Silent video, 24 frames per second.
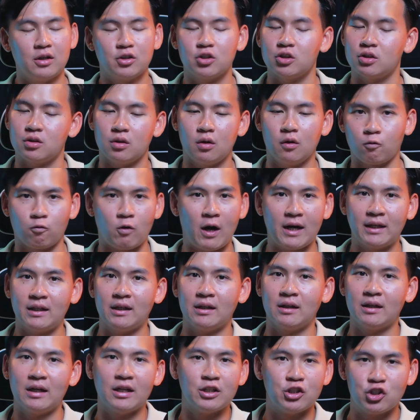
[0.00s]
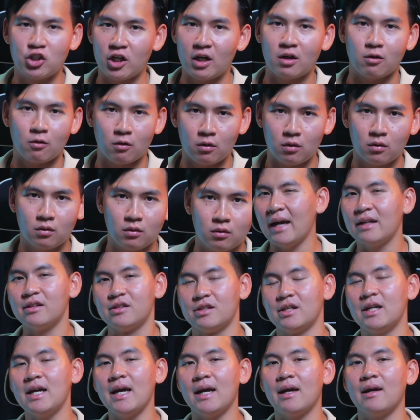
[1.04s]
and just writing in general. And
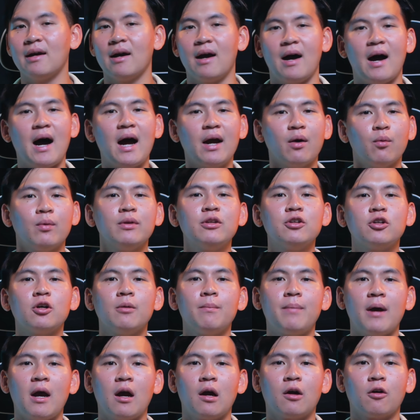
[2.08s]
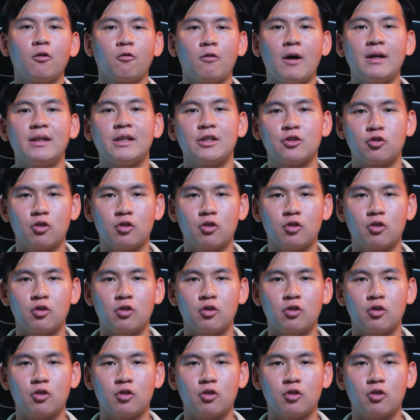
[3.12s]
today, I want to compare writing